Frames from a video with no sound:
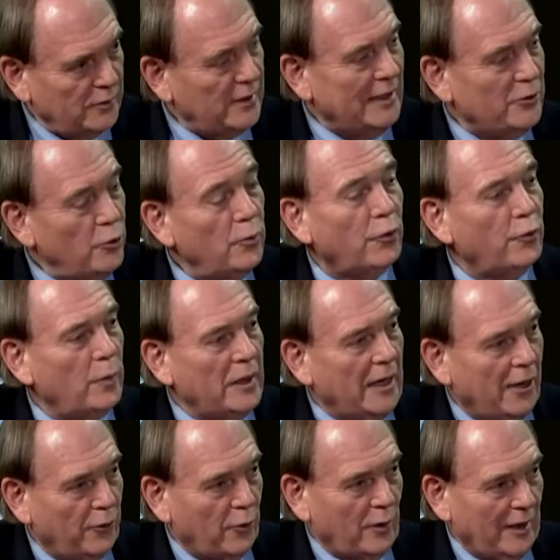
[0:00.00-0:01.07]
say, two or three
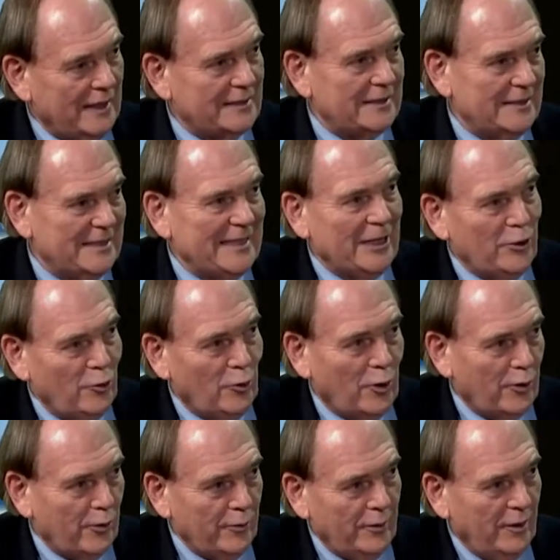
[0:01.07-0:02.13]
other lessons? lessons that you
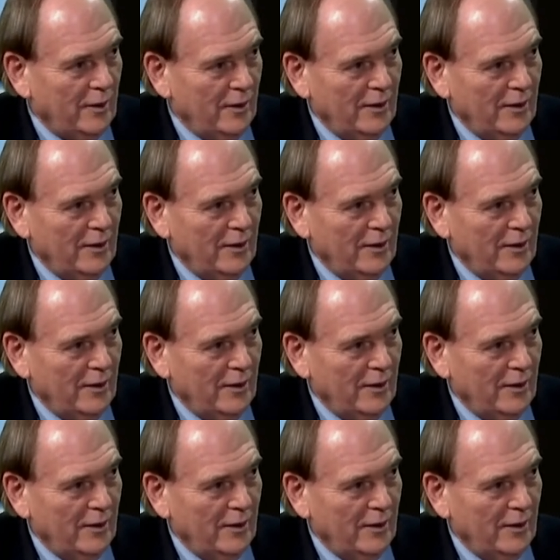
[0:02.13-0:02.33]
learned